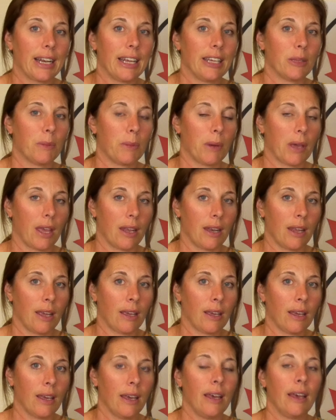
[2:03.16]
at the
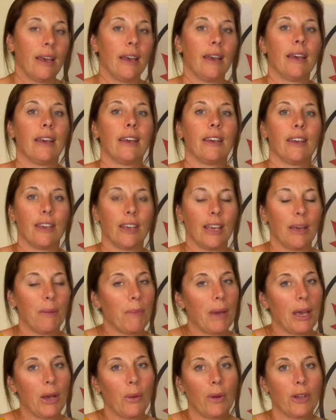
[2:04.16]
beginning, it
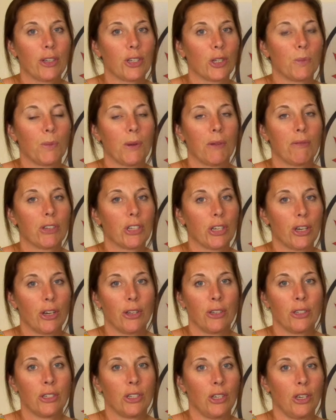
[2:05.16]
may well just be
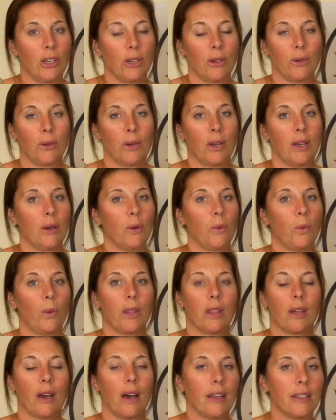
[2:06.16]
returned to you
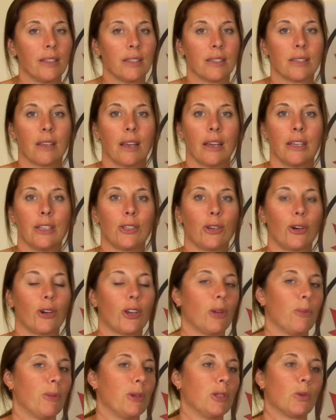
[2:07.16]
with unsigned
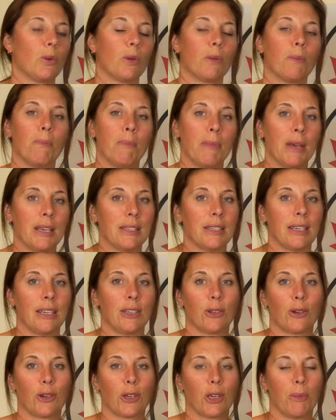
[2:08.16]
documents, with missing
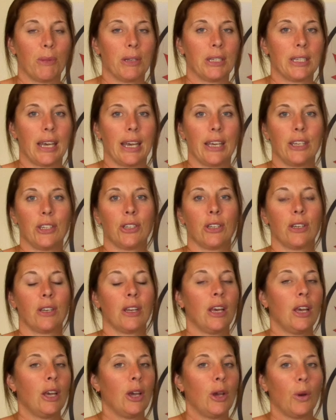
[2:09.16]
documentation,
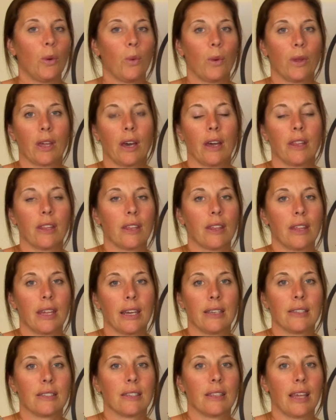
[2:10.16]
with other
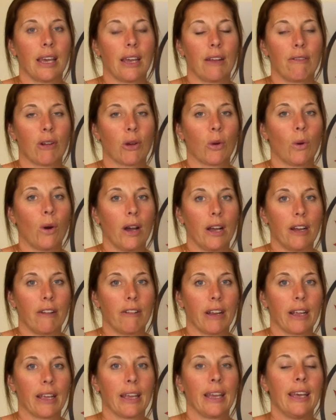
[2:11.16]
things that they are
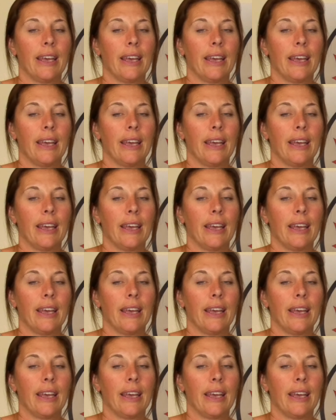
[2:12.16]
requiring.